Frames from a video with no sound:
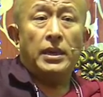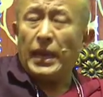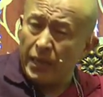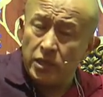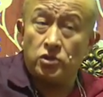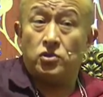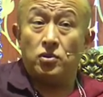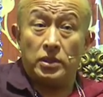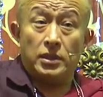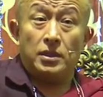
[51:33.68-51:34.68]

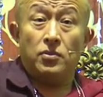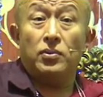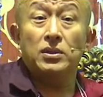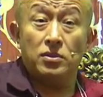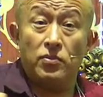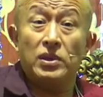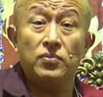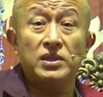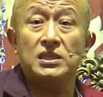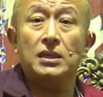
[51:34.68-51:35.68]
actually, when
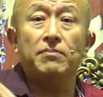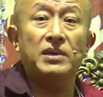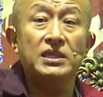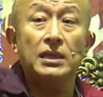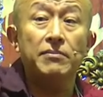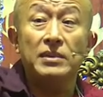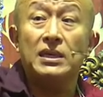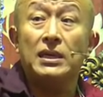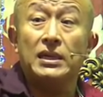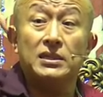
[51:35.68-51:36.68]
we say
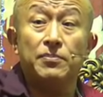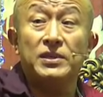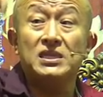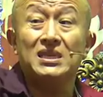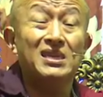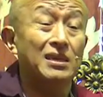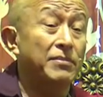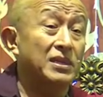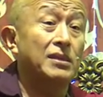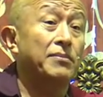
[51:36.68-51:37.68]
Madhyamika and the Prasangika
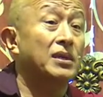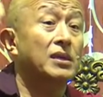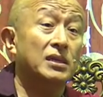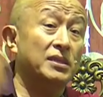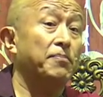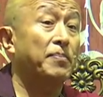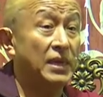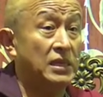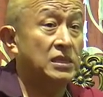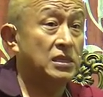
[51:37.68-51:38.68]
Madhyamika are the
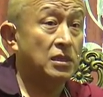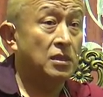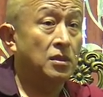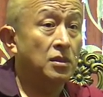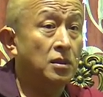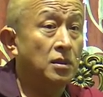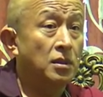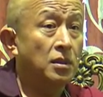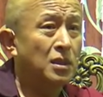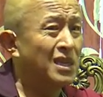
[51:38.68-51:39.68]

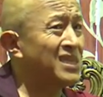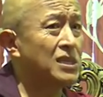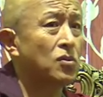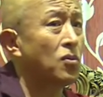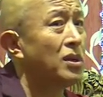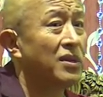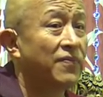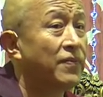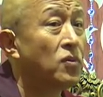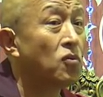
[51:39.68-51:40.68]
best.This is only
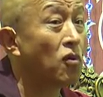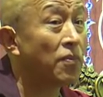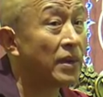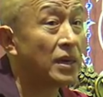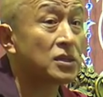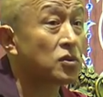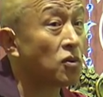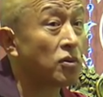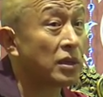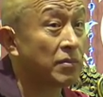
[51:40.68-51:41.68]
few of us
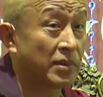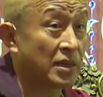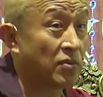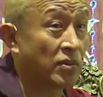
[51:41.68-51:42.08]
talking, by the